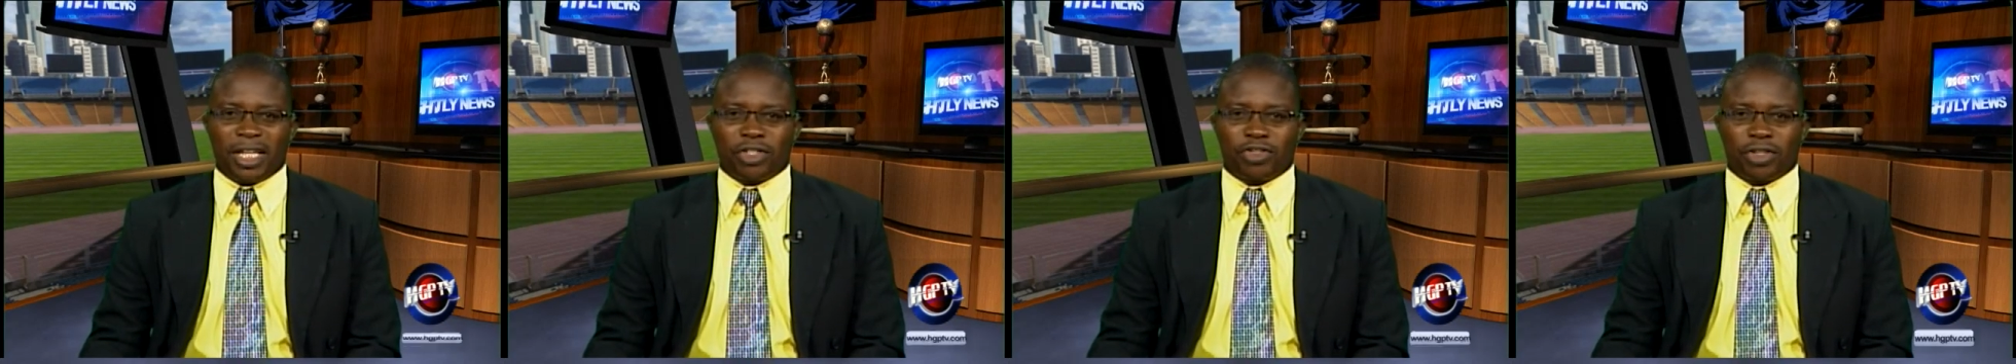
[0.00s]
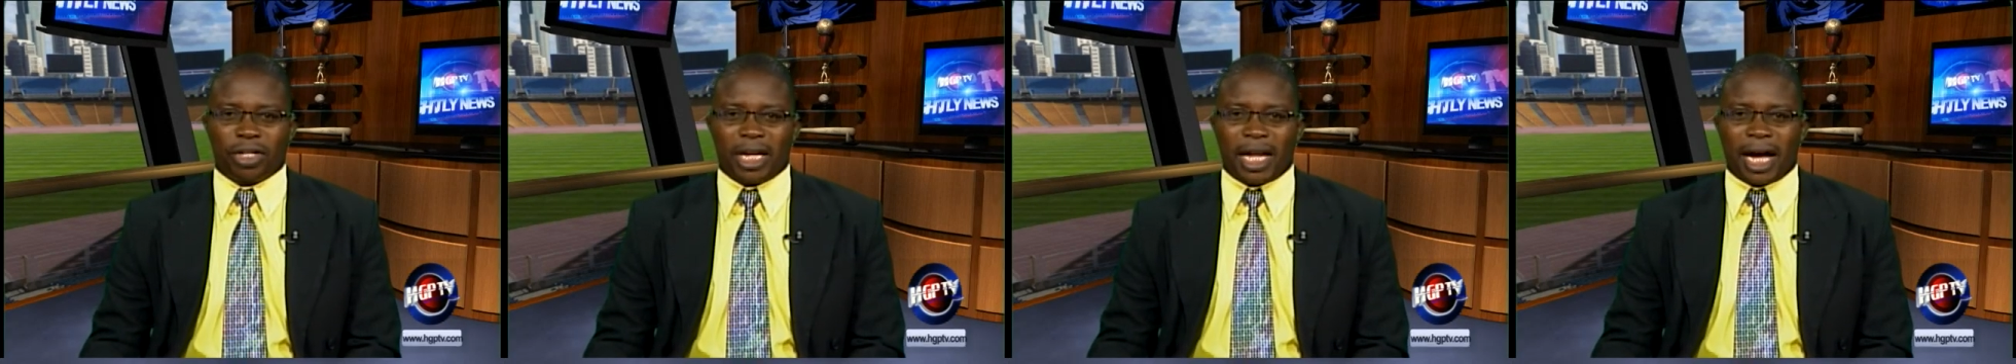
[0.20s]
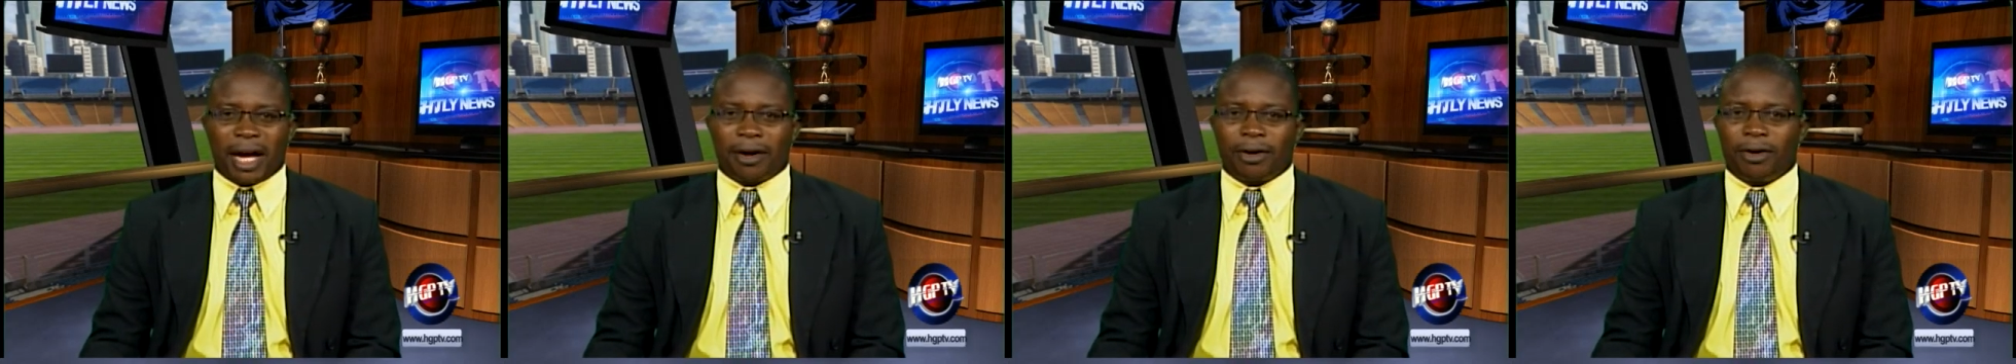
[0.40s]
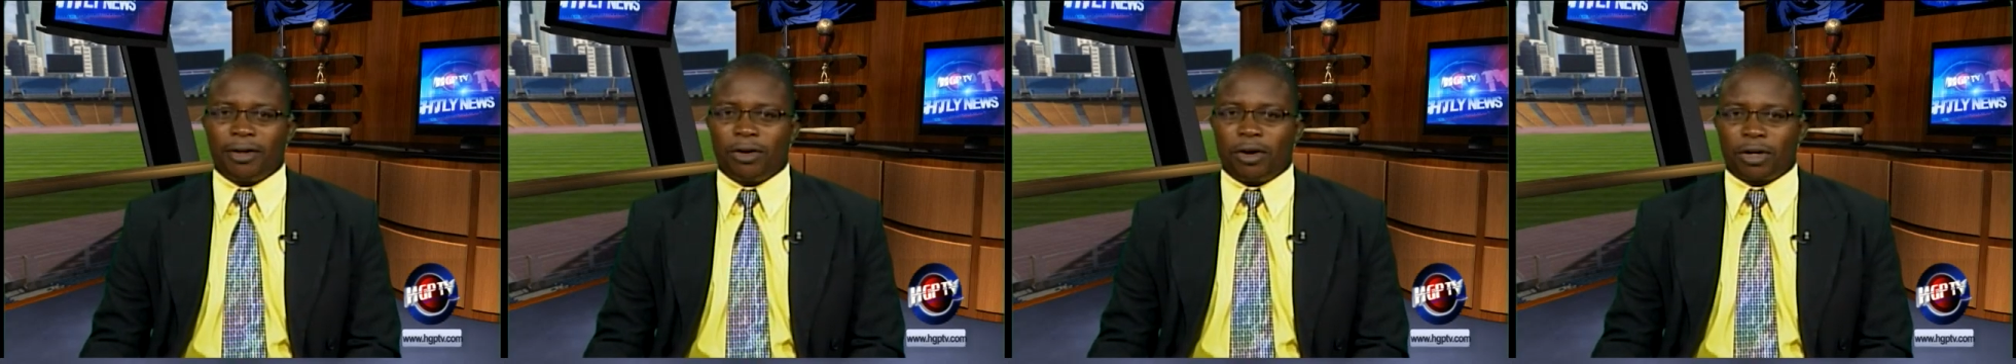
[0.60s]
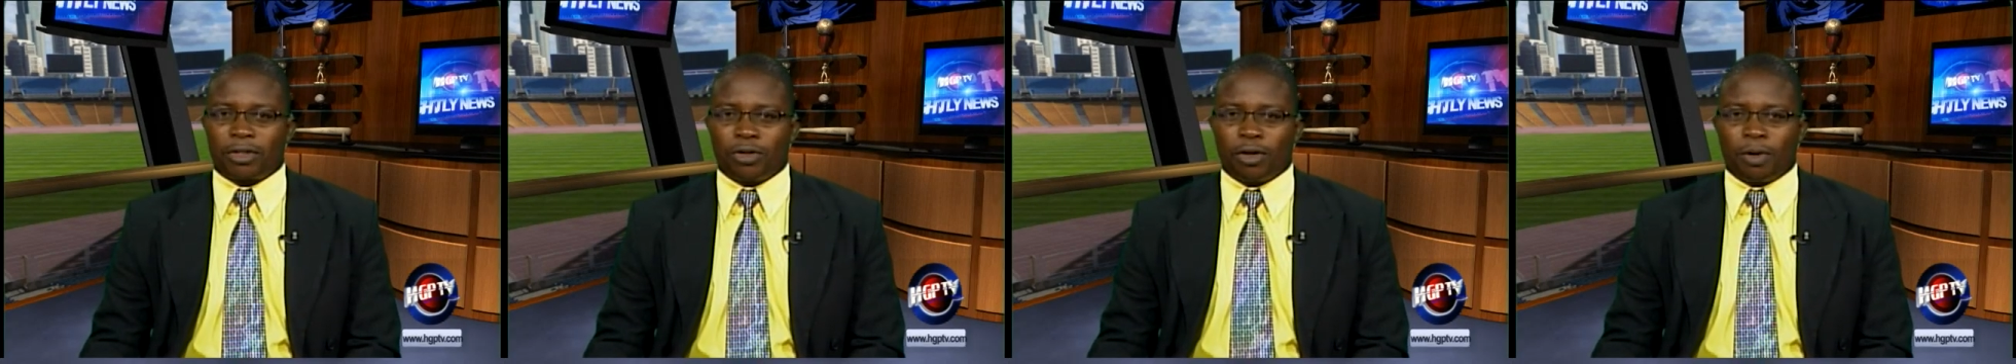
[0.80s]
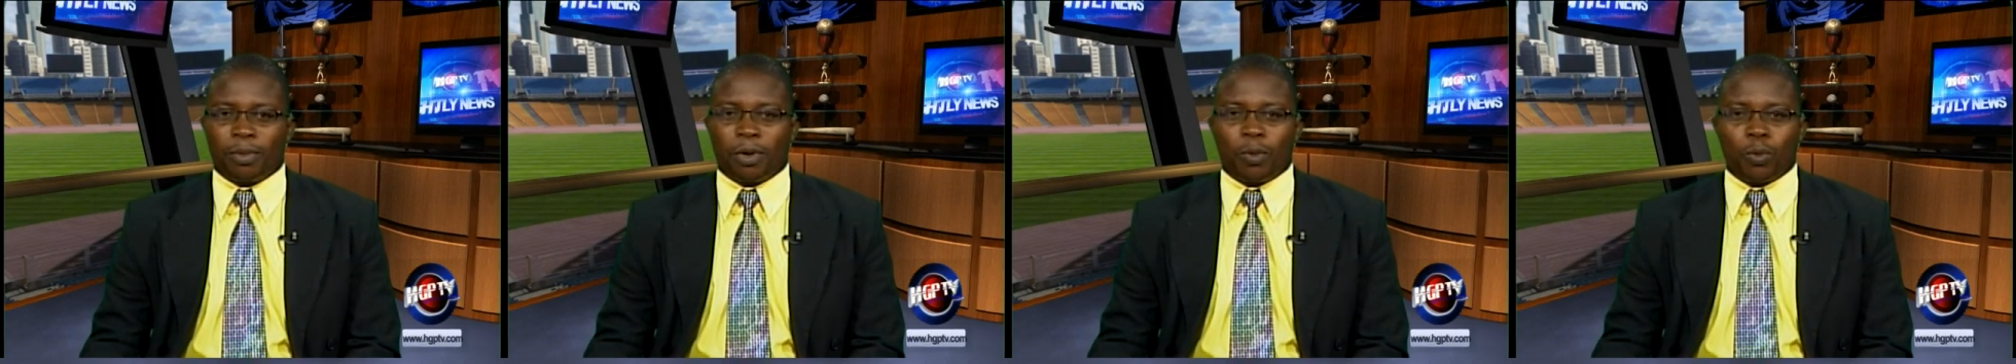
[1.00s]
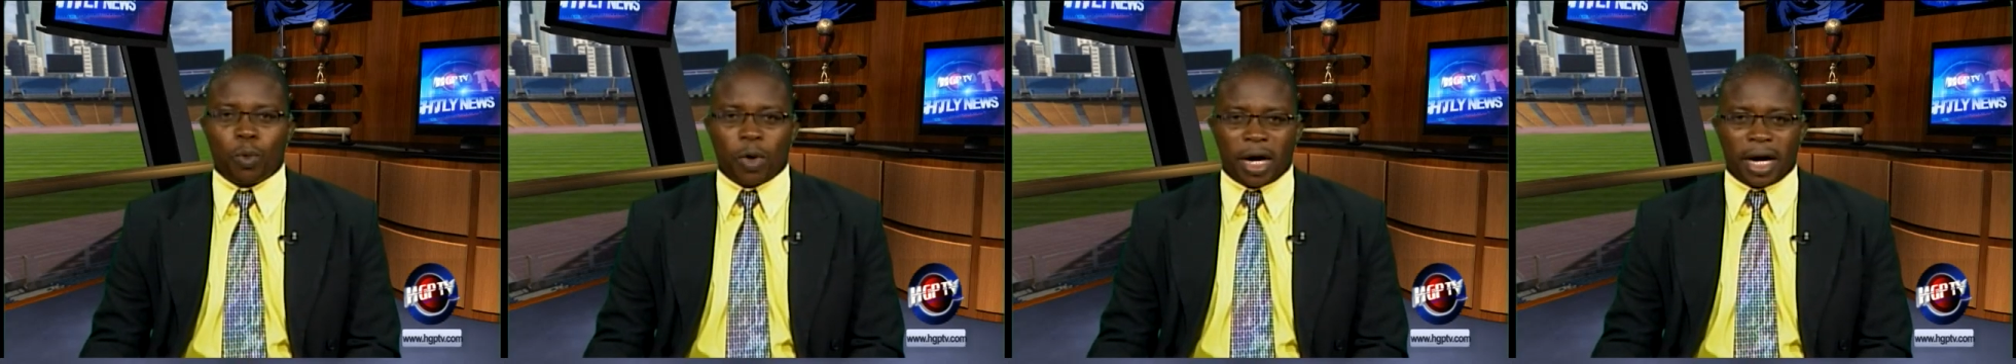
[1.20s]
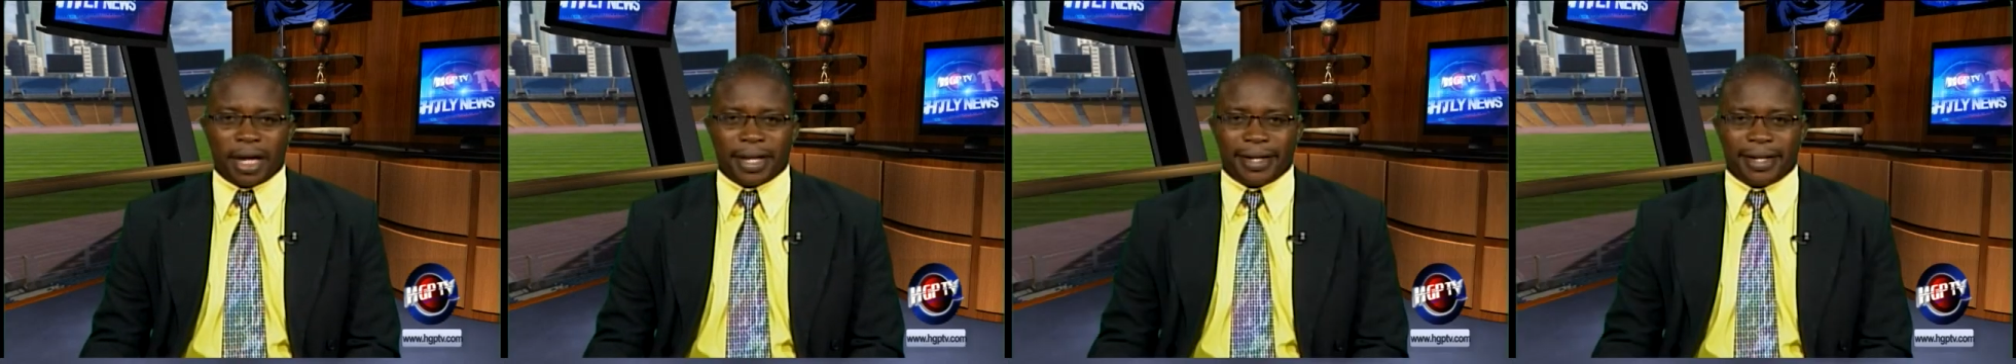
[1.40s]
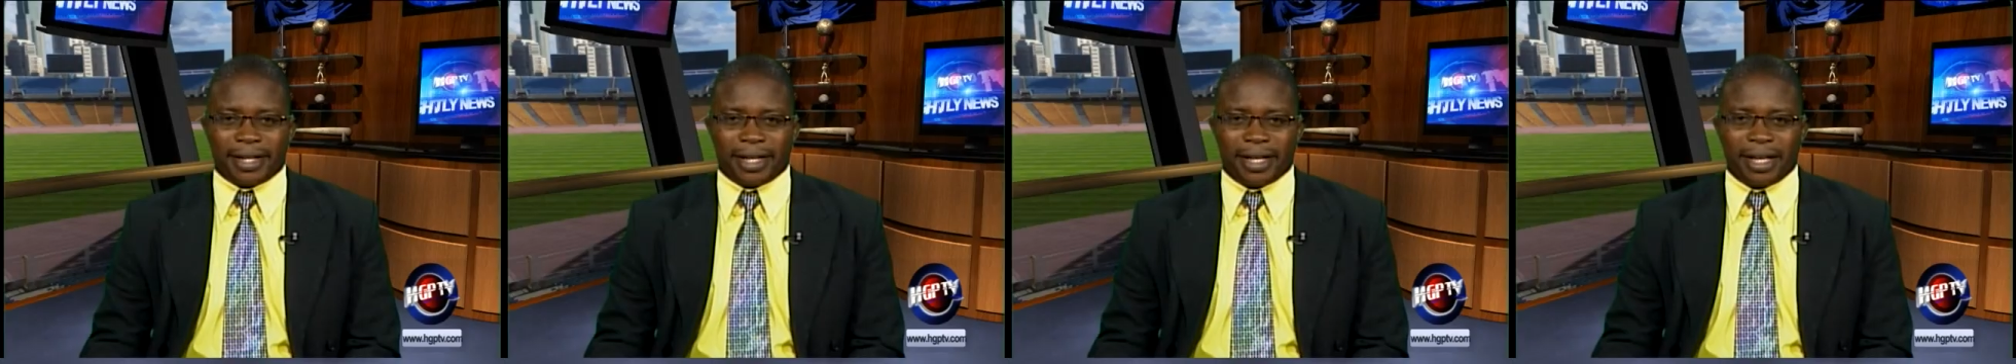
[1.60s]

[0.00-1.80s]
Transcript: Sri Lanka on October 1